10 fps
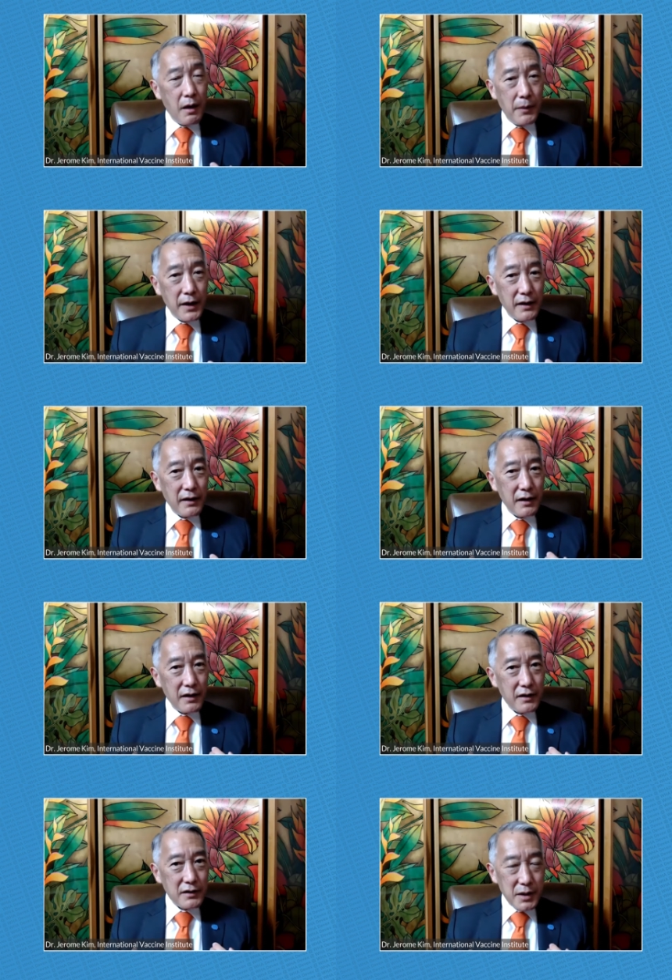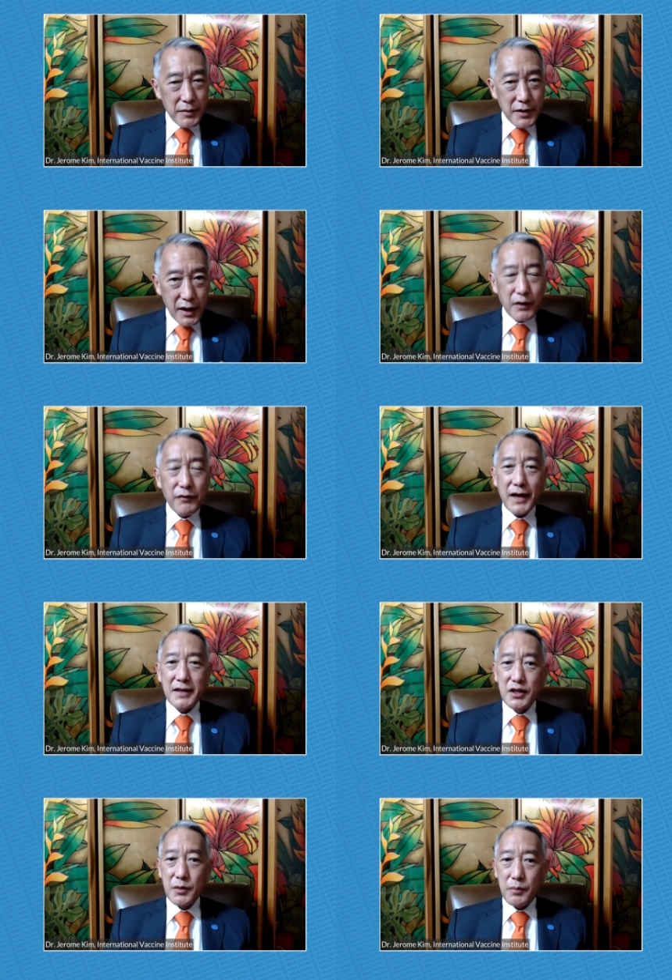but some of the other
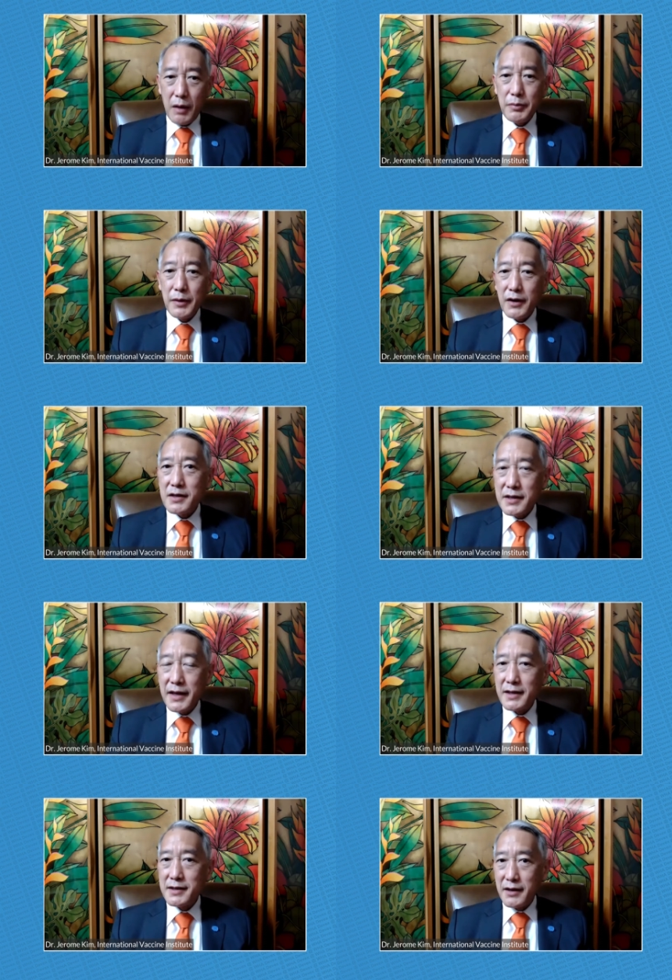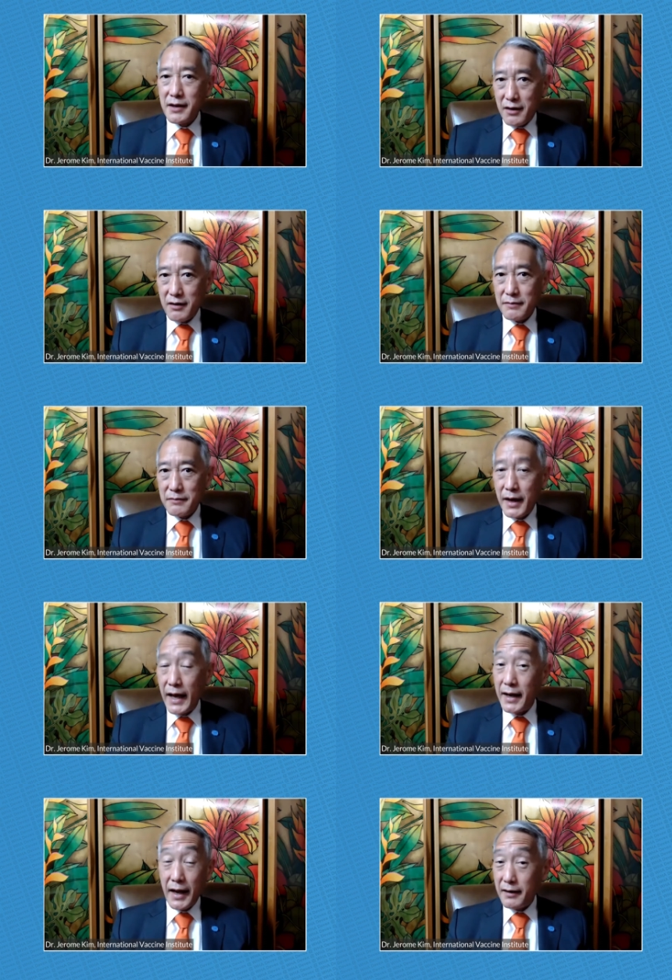vaccines are probably going to stay as they are.
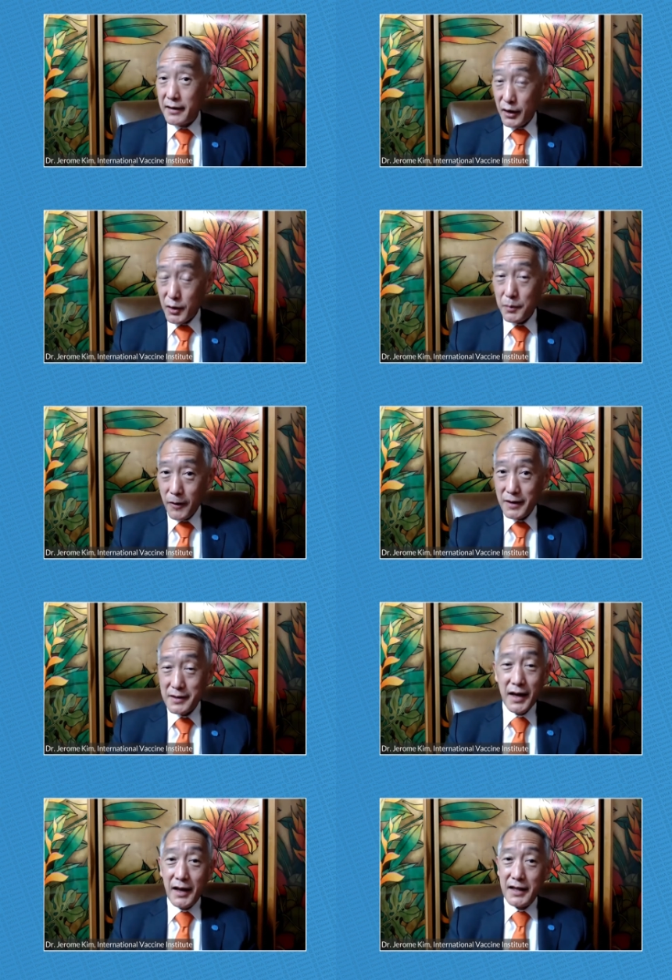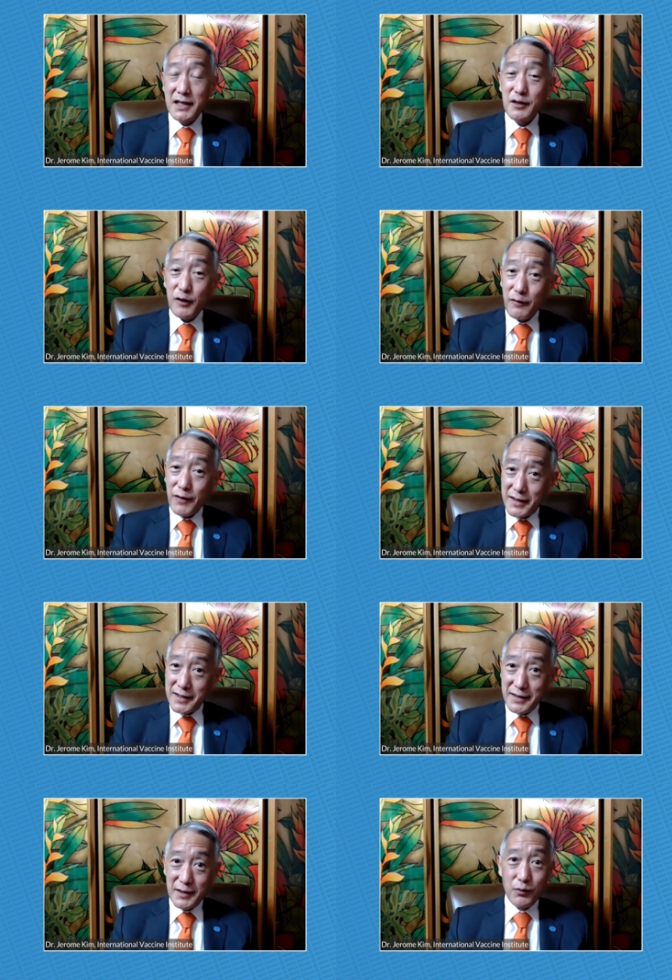And, and the other part is these are
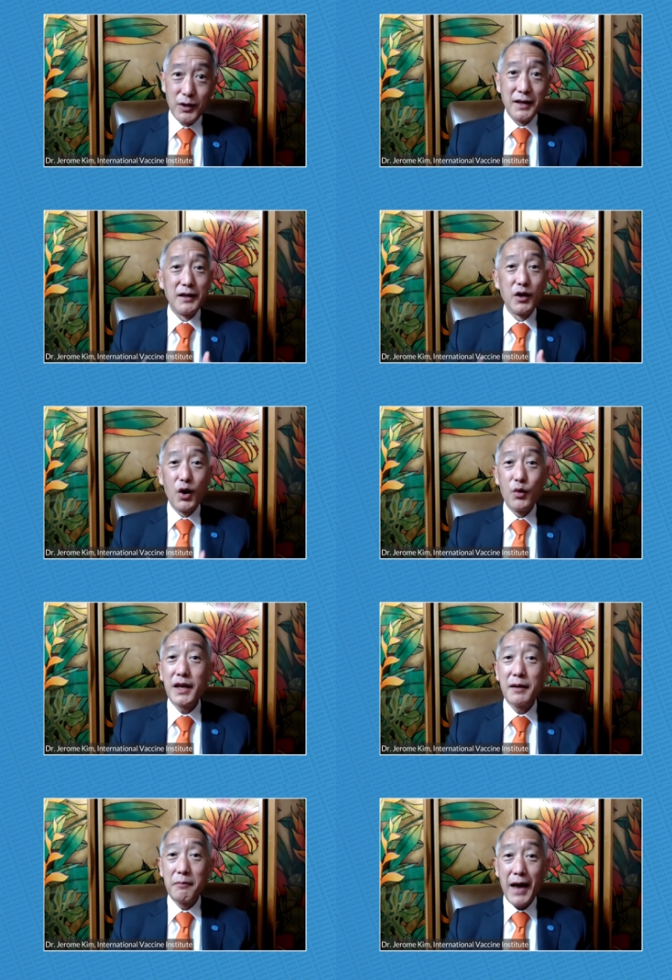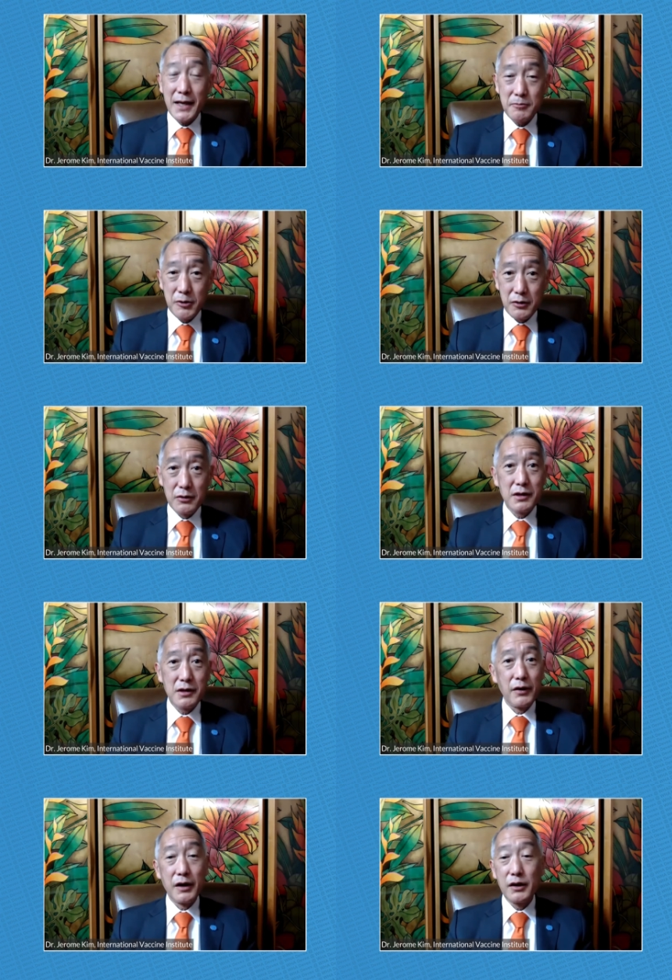vaccines that we know we can mass produce
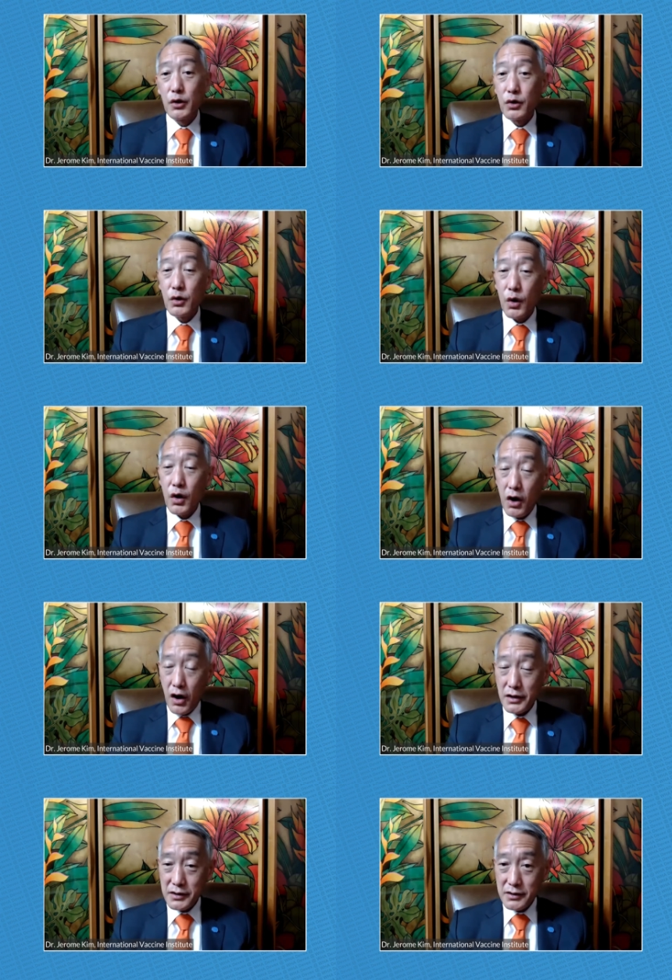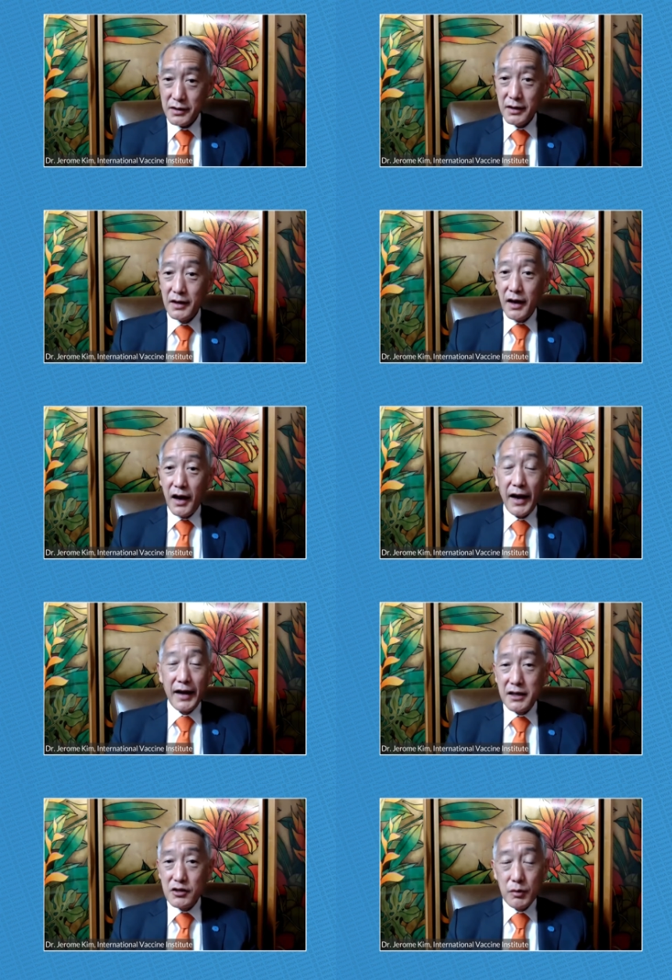at very low cost uh,
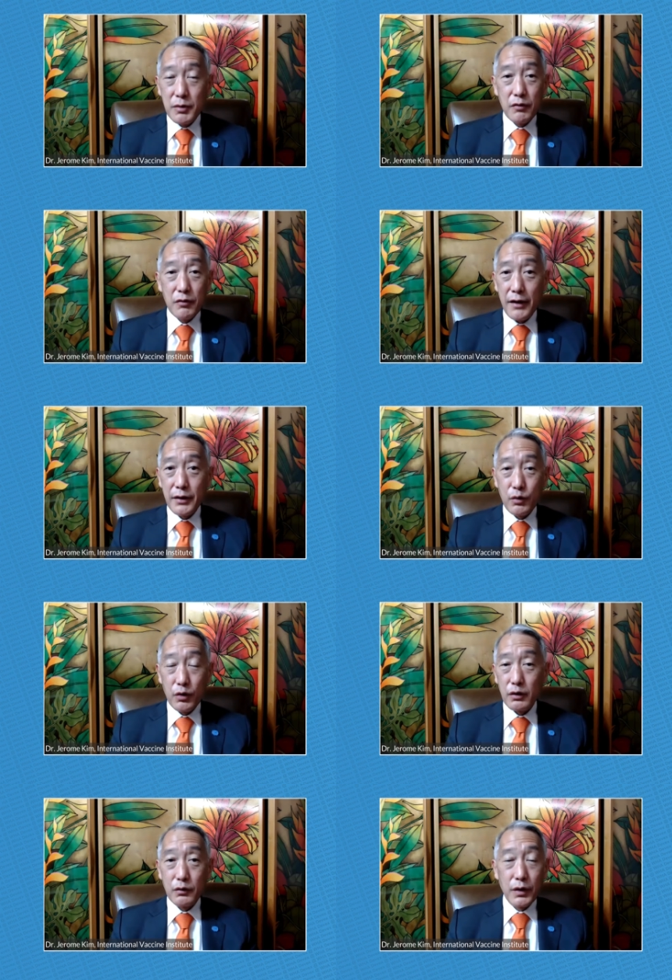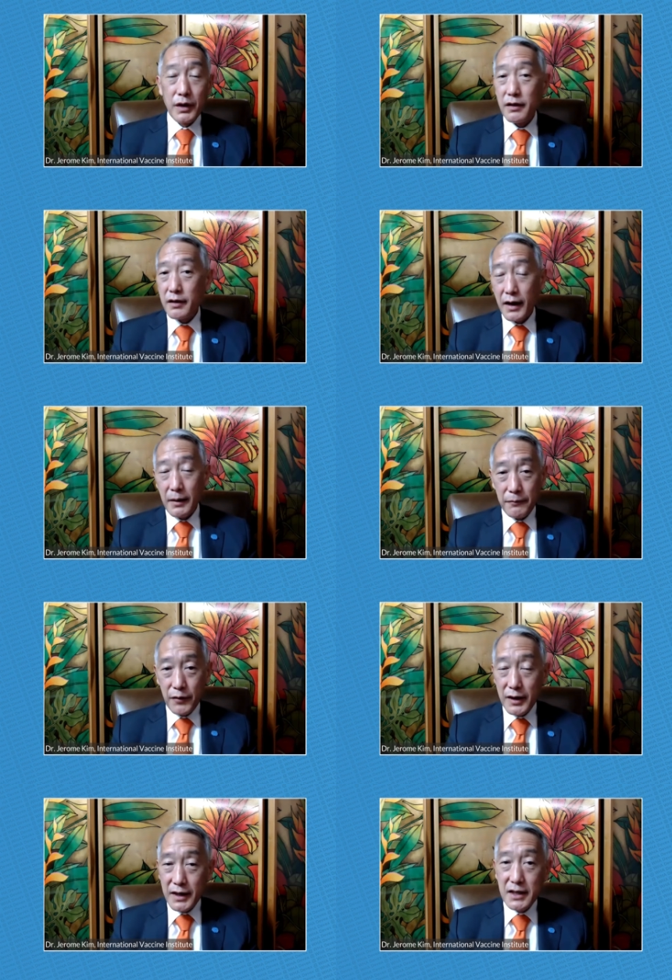and distribute around the world with um,
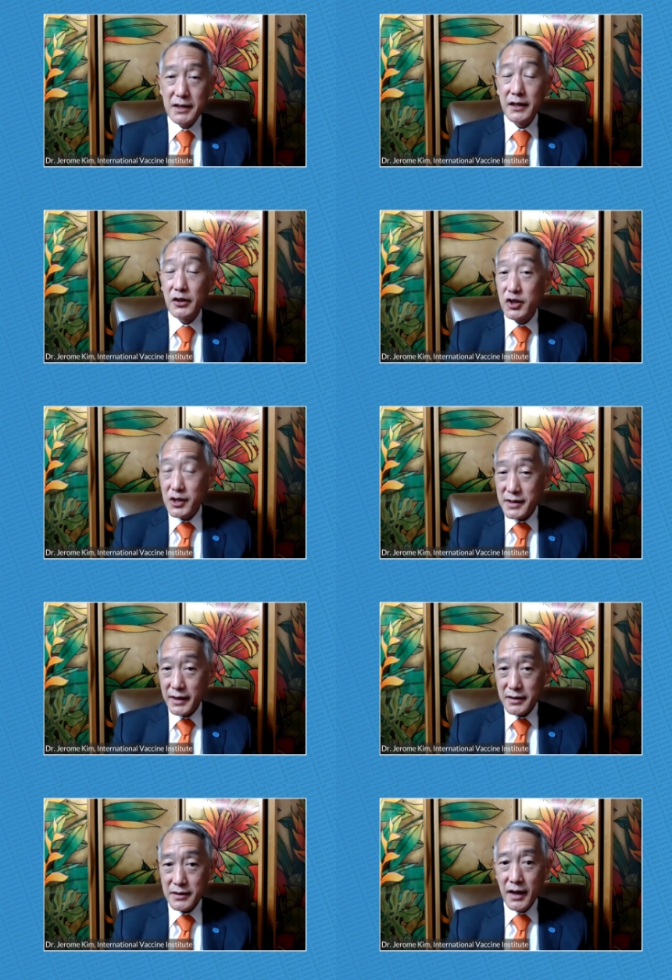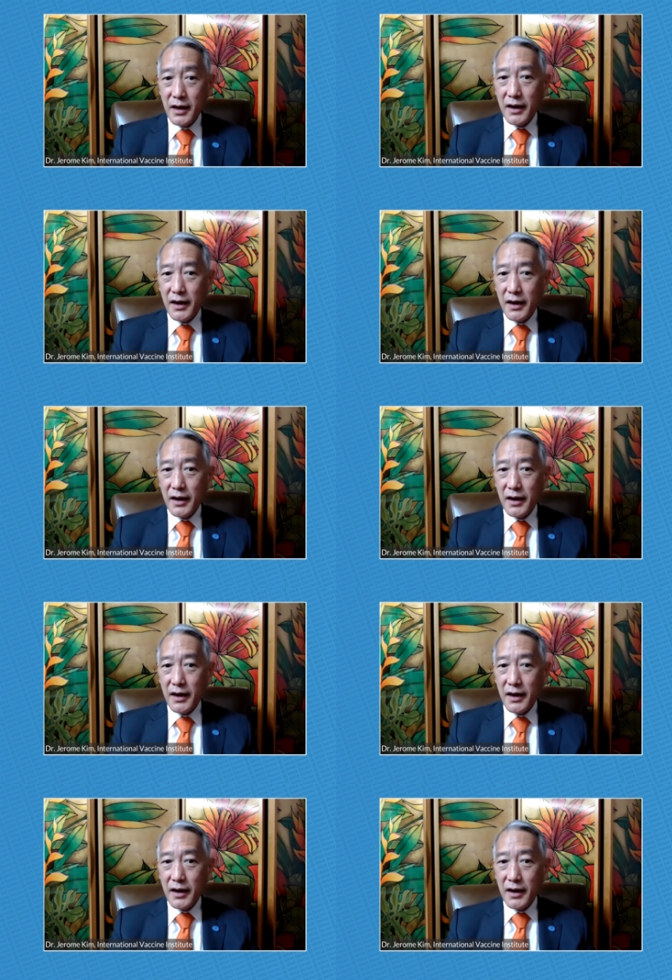very easy logistics.